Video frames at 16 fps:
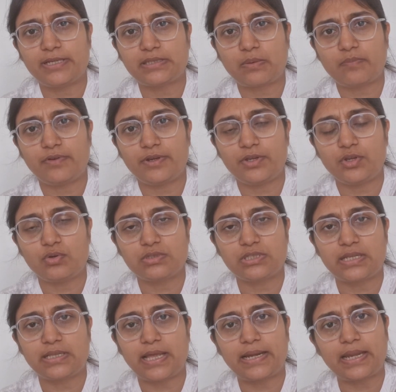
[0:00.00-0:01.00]
Bicep
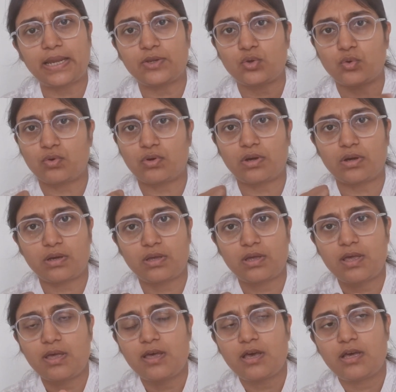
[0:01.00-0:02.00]
videos, and that I took.
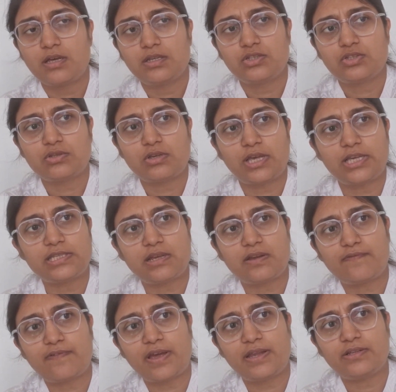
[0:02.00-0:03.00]
So I
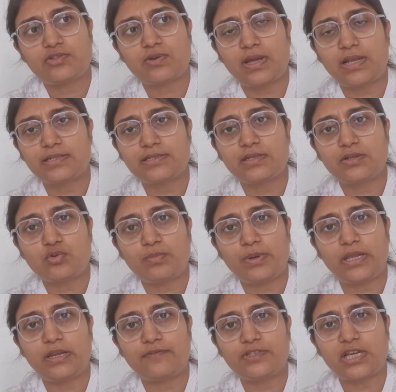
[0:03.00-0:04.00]
said, fine. So I listened to
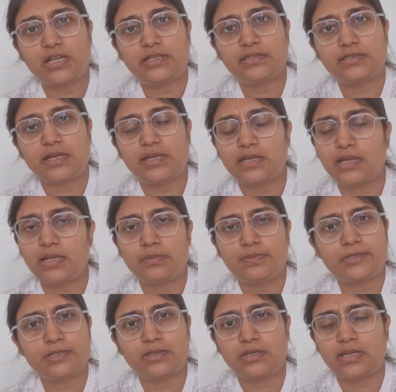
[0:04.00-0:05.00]
Bhairav Chalisa. It
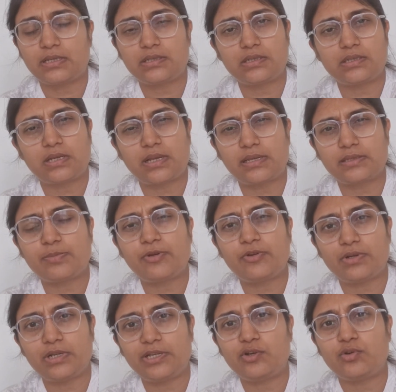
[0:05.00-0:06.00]
helps. It has been
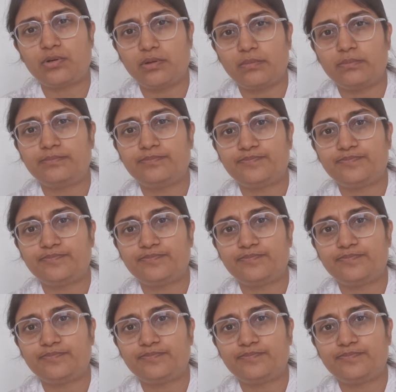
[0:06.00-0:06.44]
really good.